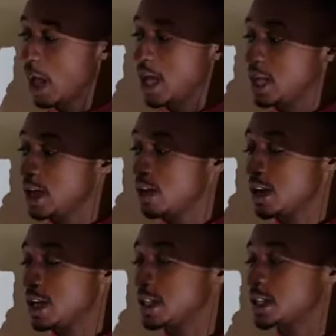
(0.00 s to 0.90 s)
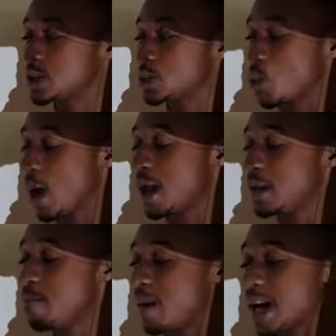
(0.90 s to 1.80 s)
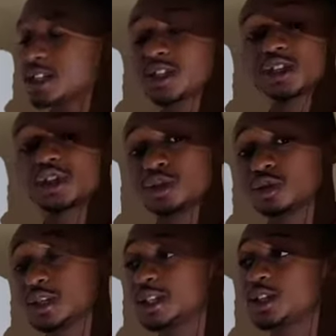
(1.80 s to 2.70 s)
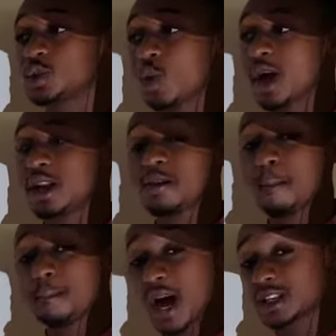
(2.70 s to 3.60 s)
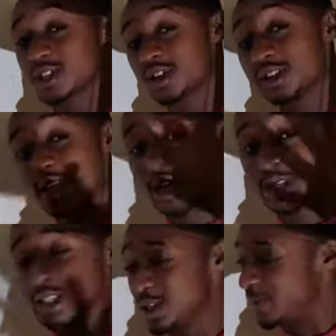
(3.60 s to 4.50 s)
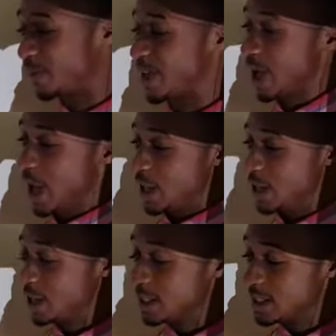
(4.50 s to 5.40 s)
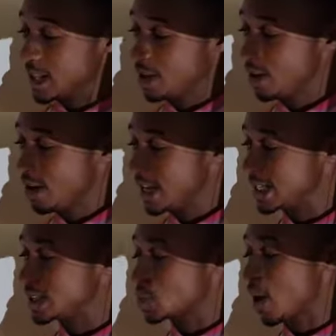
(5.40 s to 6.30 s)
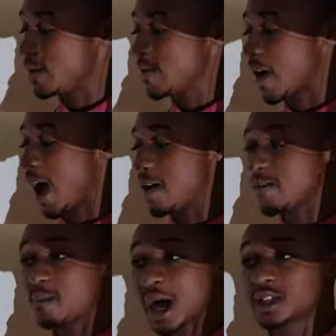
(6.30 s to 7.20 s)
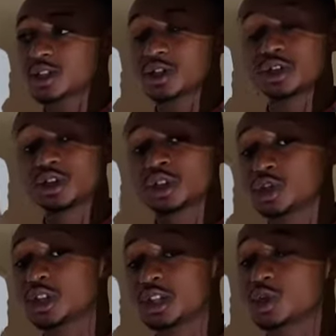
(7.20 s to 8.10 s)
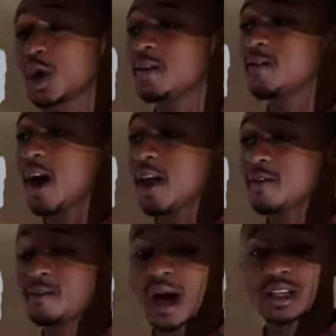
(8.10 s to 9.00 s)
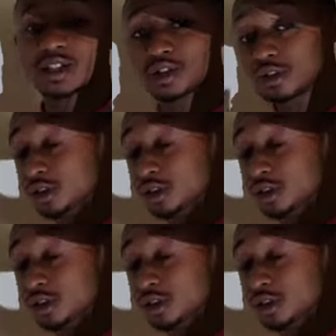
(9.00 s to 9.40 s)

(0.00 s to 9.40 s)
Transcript: Here it's 20 past 2. It's 20 past 2. Good. Here it's 25 past 2. It's 25 past 2.